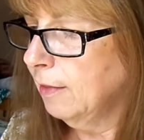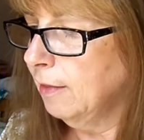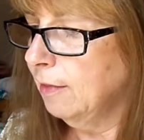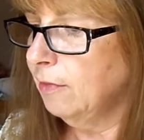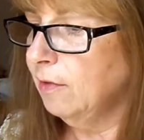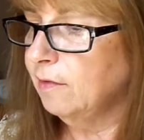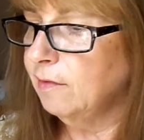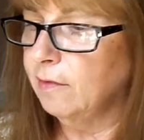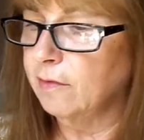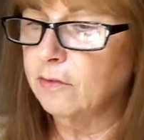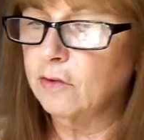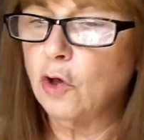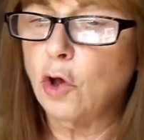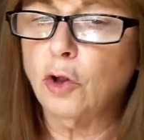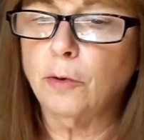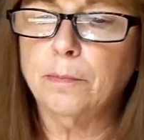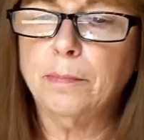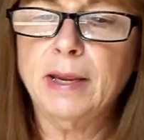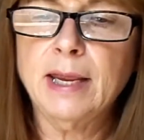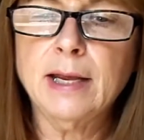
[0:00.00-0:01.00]
This is
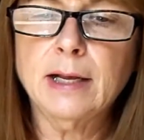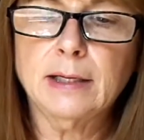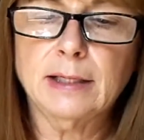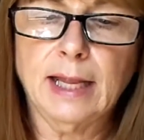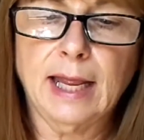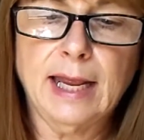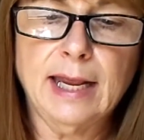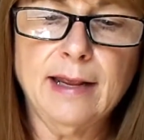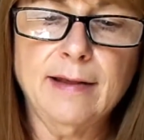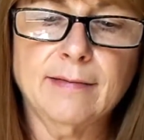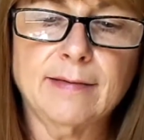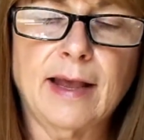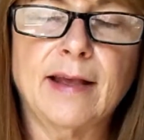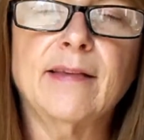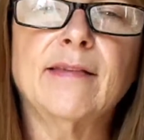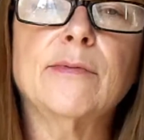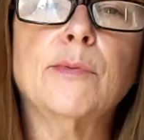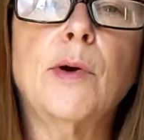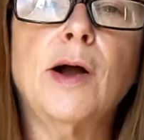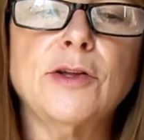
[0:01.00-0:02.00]
called Pink Glaze. I
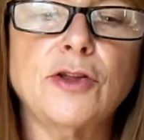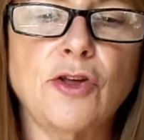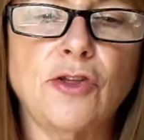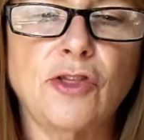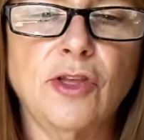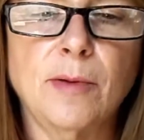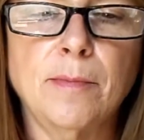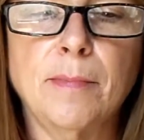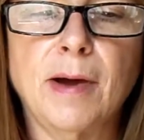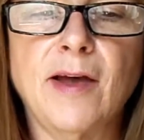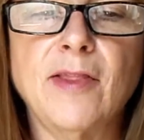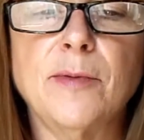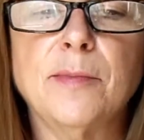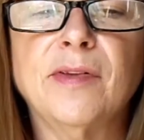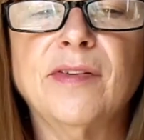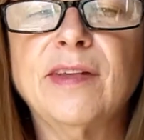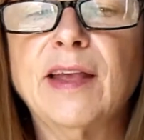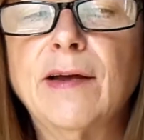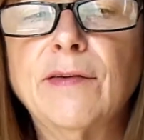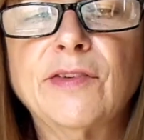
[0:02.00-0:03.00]
swatched them by
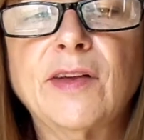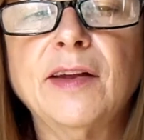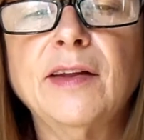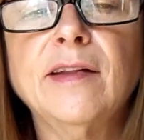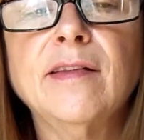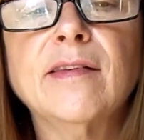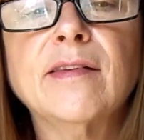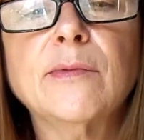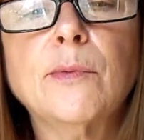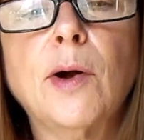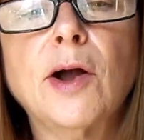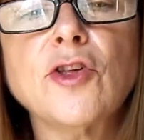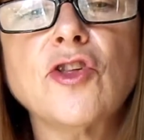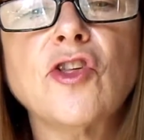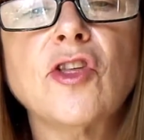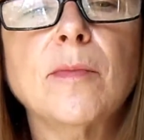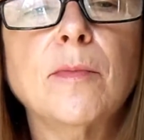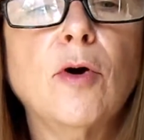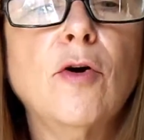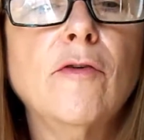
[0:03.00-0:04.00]
themselves. I didn't swatch
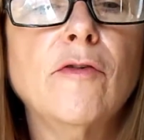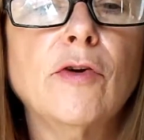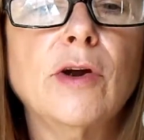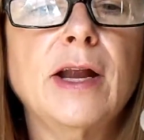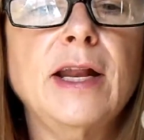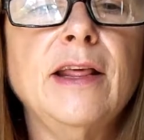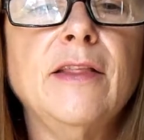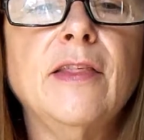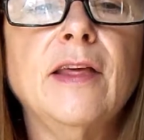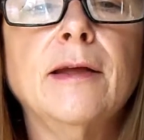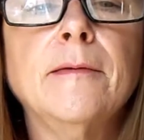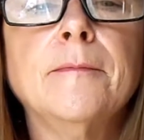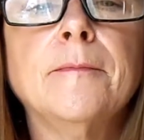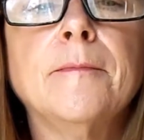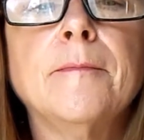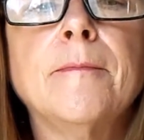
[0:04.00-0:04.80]
them over anything.